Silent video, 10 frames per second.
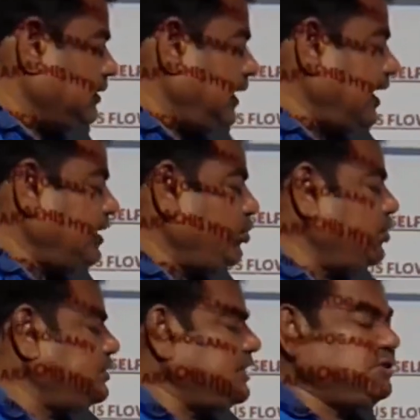then
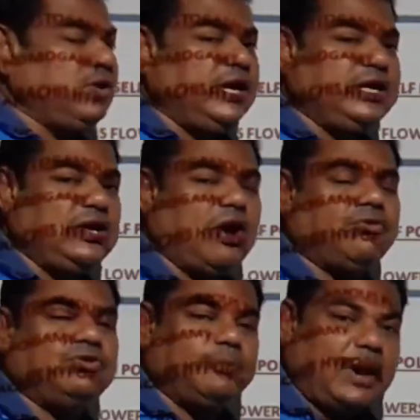unisexuality
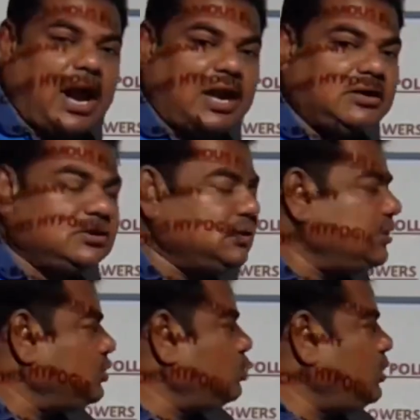of the plant
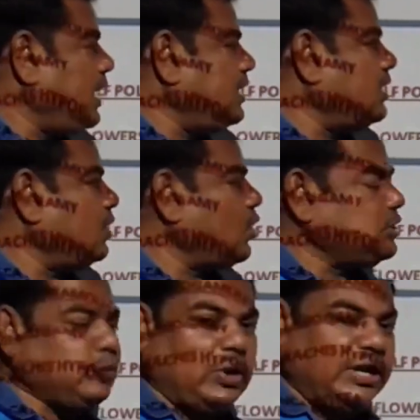to gain the
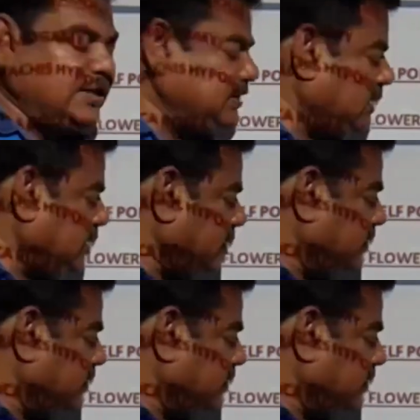cross-pollination,